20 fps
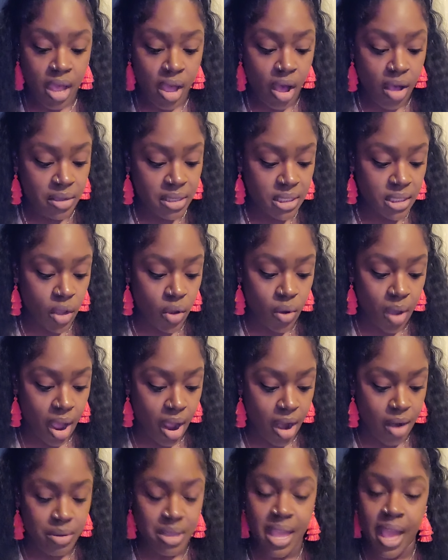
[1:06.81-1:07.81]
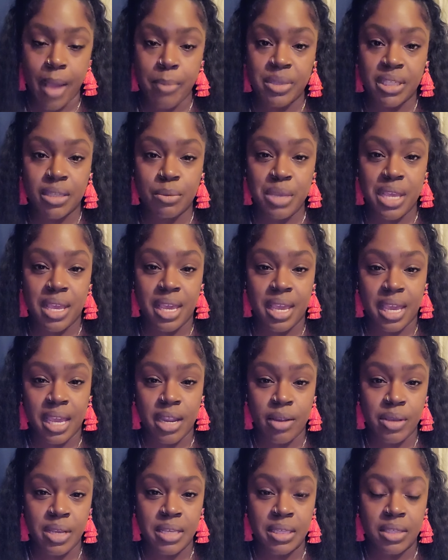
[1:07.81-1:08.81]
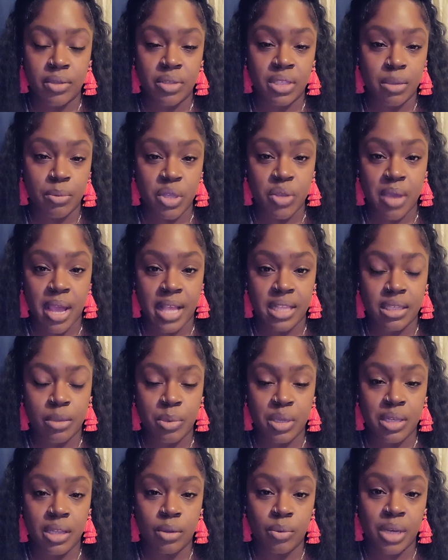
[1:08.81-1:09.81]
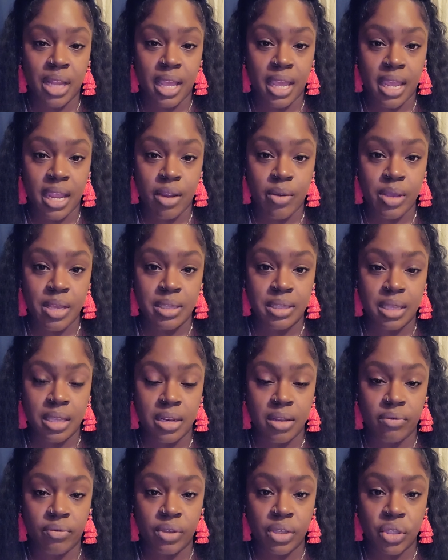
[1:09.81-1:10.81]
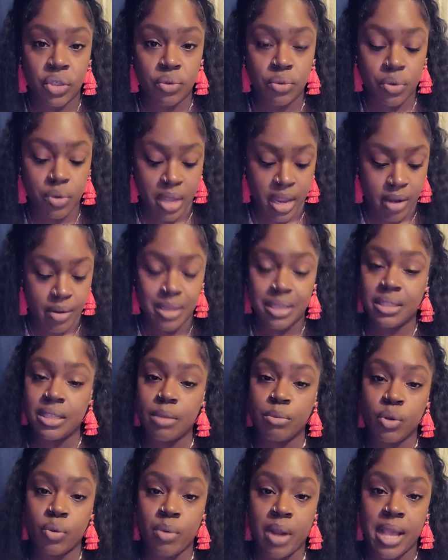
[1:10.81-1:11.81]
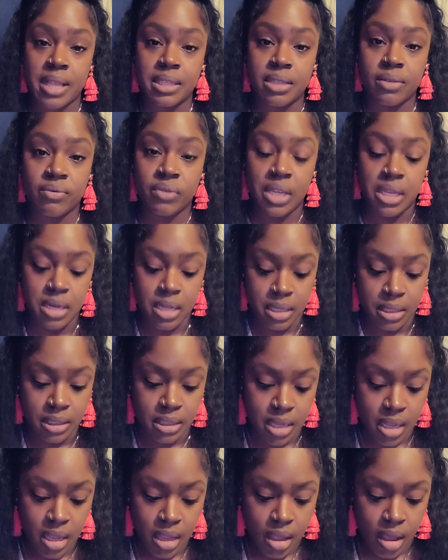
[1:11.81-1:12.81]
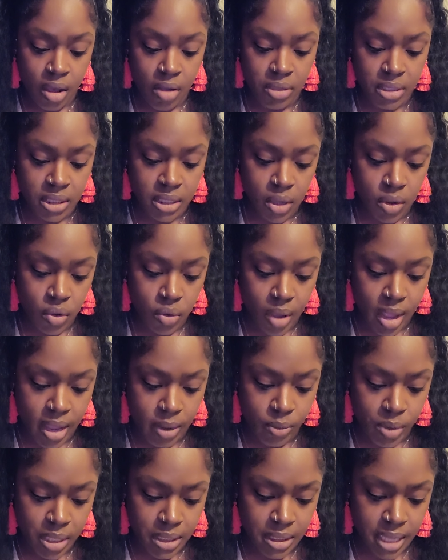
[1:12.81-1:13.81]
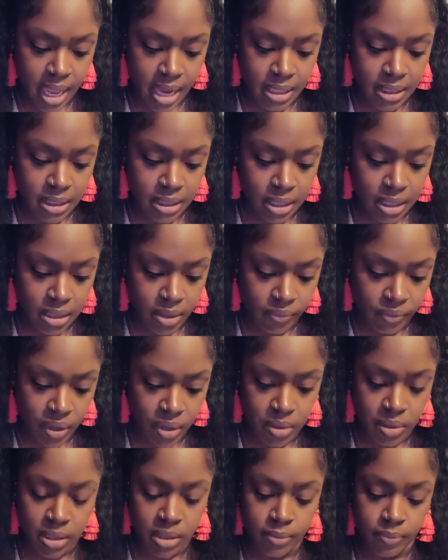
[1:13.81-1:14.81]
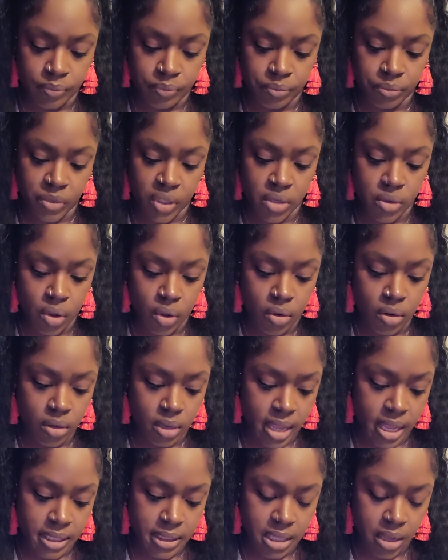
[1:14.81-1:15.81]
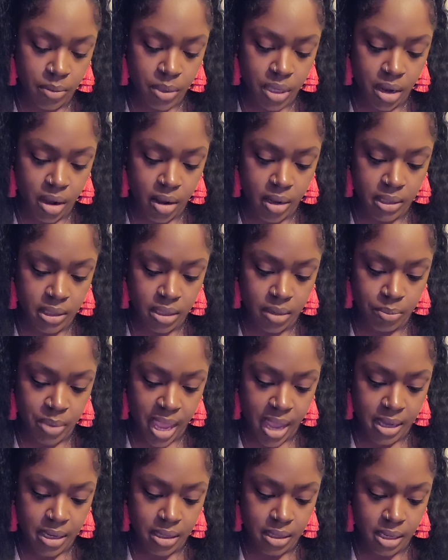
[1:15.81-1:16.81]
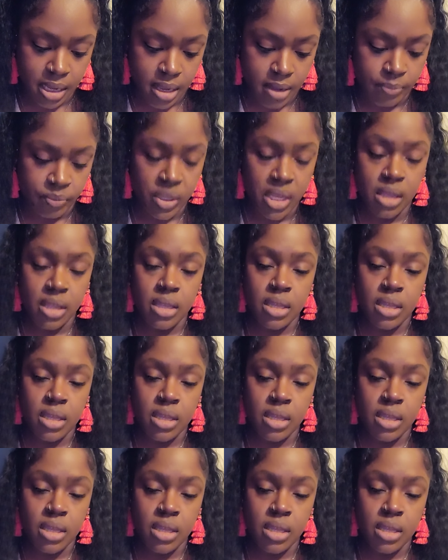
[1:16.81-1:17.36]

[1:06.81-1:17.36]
Also, Ari happens to be an Aries, so some of you guys could be dealing with an Aries individual, Aries, Sun, Moon, Rising, Venus. Also, I was guided to look at the first, you know, the last couple of cards in the back of the deck.